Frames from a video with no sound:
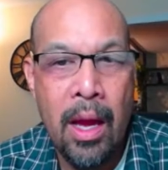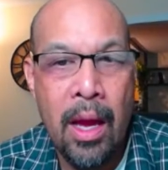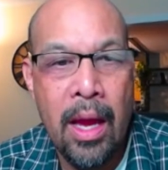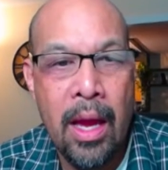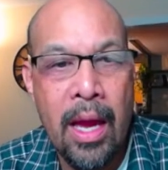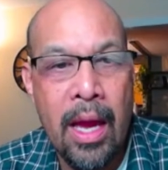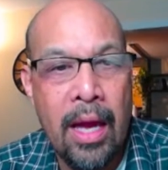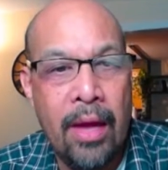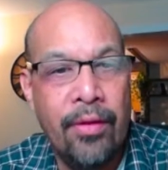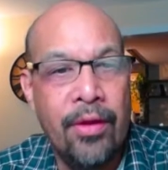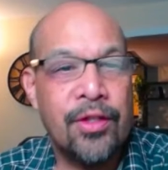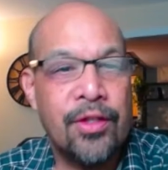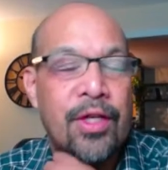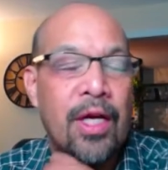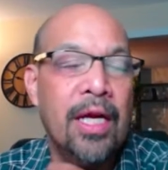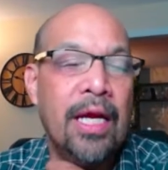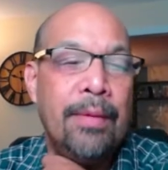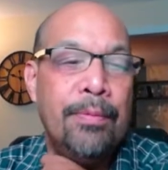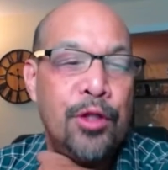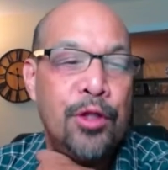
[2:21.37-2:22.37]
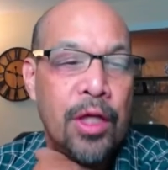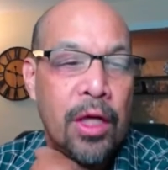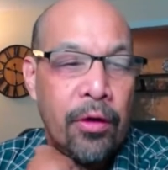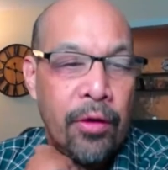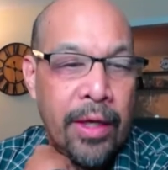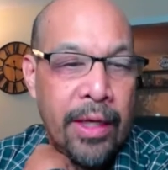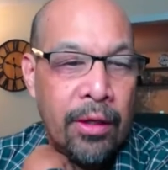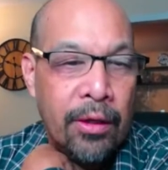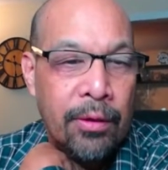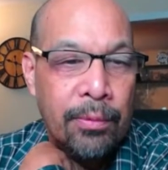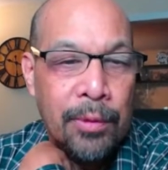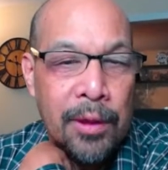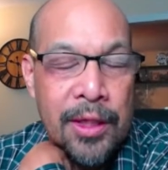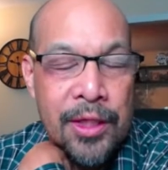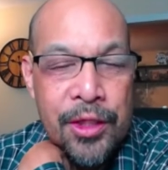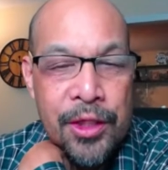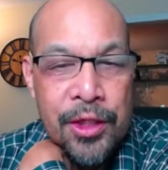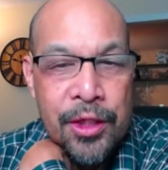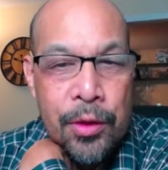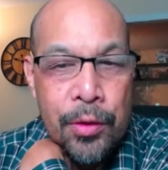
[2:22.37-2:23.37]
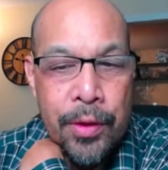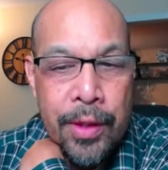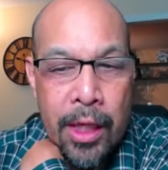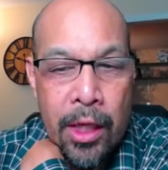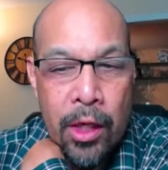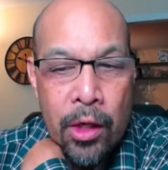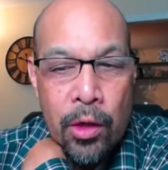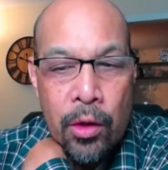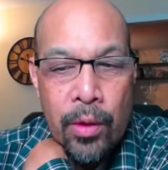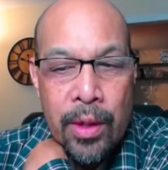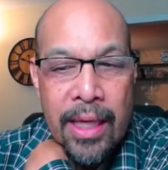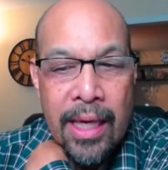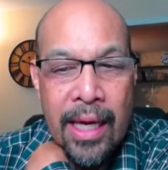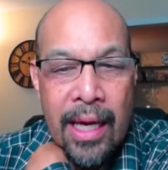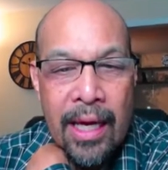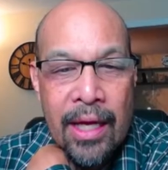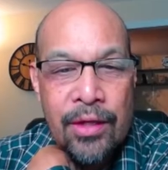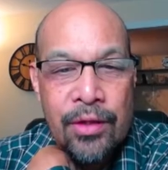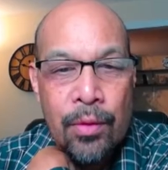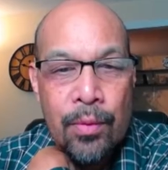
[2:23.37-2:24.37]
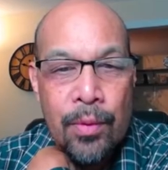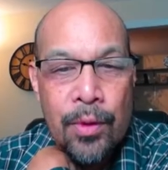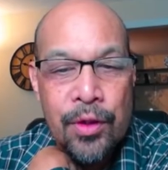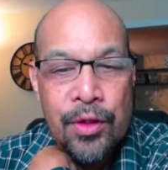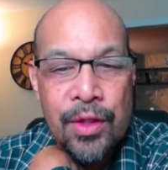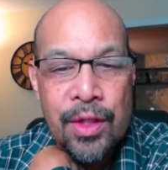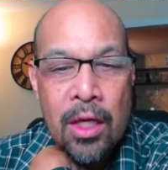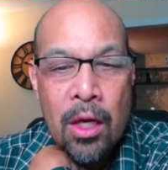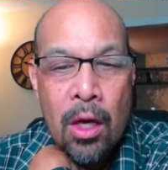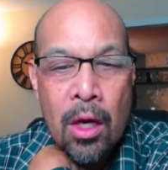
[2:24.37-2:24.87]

And this guy named Jerry on Bliz Studio, he has almost